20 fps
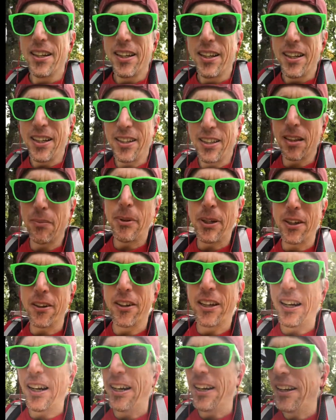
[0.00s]
He's the bigger
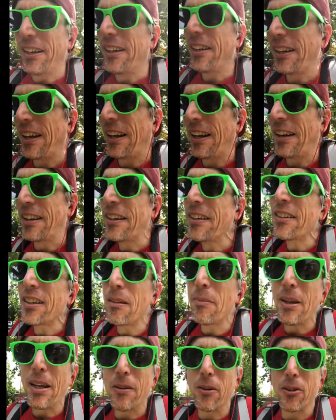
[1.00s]
guy, and he's
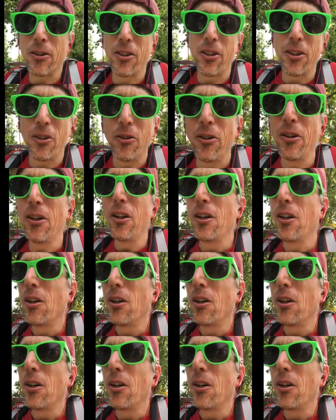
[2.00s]
gonna be able to